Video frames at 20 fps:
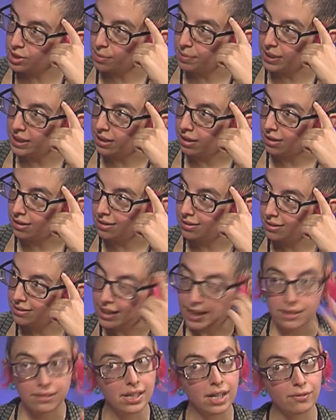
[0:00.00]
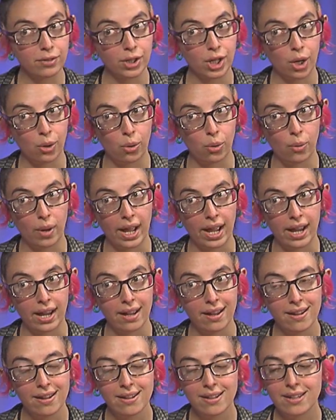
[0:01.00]
up here. That'll never go away.
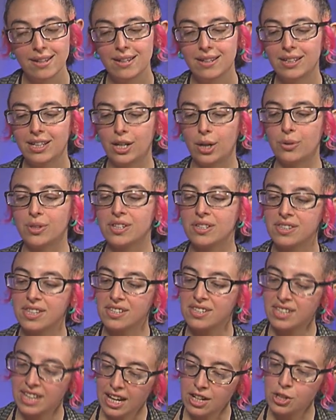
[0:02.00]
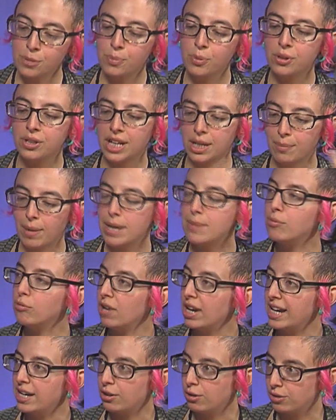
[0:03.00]
You know, the sketchbook and my
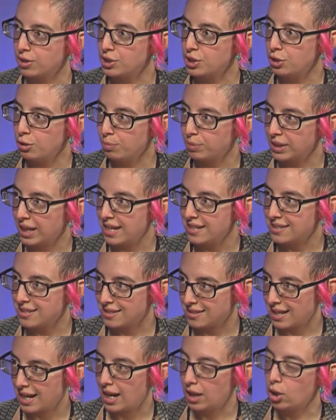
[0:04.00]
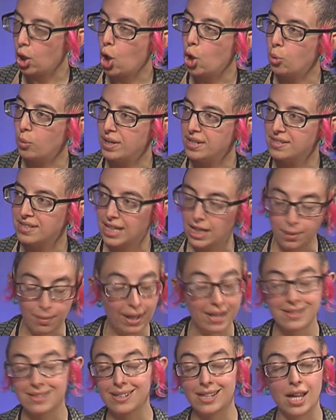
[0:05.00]
brain are the 2 places that I'll always keep.
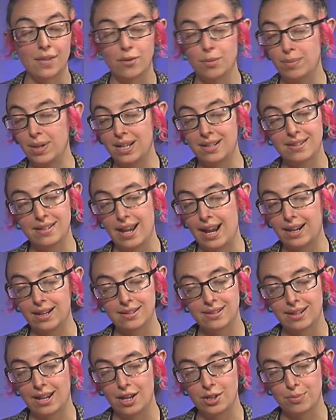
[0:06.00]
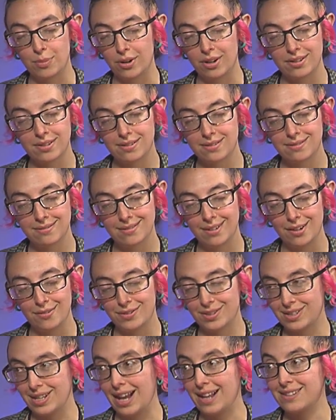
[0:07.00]
I still have a big stack of sketchbooks
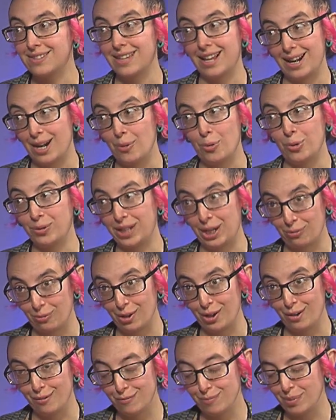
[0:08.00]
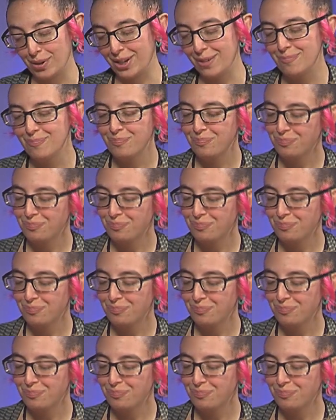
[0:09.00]
that I won't get rid of. But